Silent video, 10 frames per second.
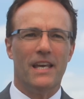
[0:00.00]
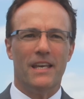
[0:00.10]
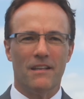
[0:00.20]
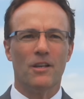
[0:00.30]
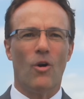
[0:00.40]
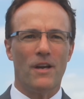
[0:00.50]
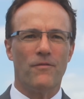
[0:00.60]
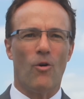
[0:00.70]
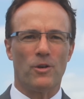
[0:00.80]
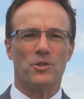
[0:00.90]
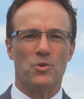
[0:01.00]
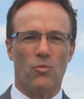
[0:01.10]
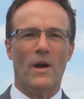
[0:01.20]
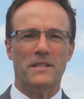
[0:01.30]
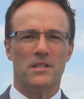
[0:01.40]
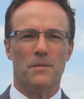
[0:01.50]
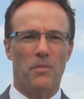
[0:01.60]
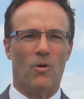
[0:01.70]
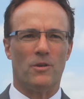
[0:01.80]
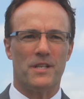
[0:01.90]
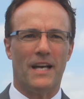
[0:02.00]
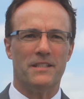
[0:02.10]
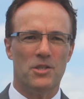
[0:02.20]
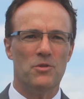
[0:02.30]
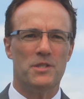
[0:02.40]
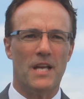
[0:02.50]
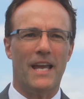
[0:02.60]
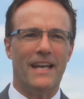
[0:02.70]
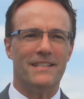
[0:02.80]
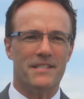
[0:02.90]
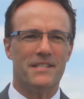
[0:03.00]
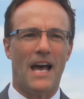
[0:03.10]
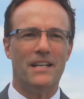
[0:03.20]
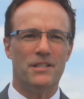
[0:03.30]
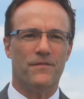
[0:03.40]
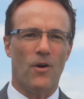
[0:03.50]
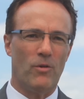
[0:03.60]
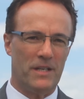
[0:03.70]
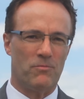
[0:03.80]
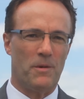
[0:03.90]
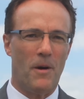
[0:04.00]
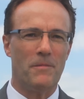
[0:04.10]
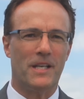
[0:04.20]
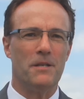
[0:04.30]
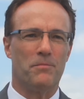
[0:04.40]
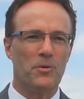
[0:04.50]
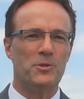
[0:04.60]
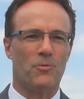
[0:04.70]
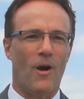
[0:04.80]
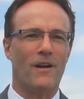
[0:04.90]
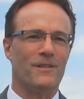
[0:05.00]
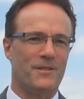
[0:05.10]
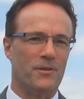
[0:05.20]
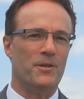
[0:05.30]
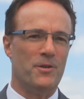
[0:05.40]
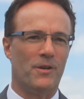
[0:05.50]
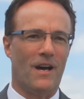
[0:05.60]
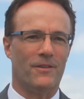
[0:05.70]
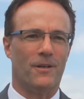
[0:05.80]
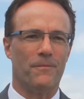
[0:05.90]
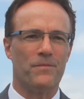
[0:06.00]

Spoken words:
Illinois voters went to the polls on Tuesday and decided to vote in Republican Bruce Rauner as their new governor.